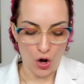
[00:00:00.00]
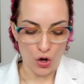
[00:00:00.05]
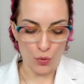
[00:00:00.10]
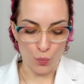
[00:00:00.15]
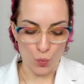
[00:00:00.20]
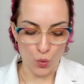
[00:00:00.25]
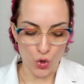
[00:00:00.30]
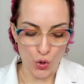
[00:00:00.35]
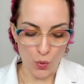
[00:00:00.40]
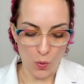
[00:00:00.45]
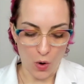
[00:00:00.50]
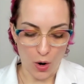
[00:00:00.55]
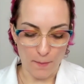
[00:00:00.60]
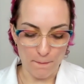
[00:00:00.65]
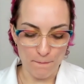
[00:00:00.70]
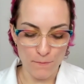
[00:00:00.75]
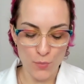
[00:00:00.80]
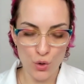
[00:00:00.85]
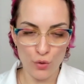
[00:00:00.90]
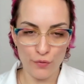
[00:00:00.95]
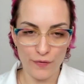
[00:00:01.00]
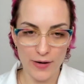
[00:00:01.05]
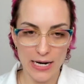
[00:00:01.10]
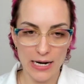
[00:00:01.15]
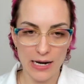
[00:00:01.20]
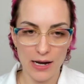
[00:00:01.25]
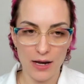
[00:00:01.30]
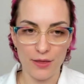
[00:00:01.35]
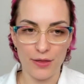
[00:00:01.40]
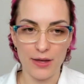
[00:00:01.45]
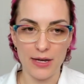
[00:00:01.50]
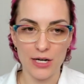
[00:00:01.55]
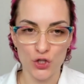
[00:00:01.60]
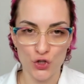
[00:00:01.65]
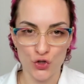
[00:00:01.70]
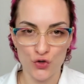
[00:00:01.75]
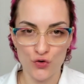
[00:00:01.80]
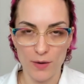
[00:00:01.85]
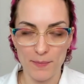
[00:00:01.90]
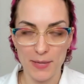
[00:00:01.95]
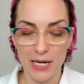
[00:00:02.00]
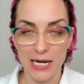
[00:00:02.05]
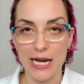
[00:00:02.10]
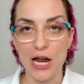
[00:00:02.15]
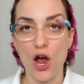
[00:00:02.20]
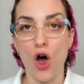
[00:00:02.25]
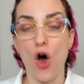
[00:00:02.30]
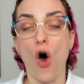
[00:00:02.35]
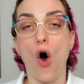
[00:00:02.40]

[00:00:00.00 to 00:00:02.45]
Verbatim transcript: you are moving the extremity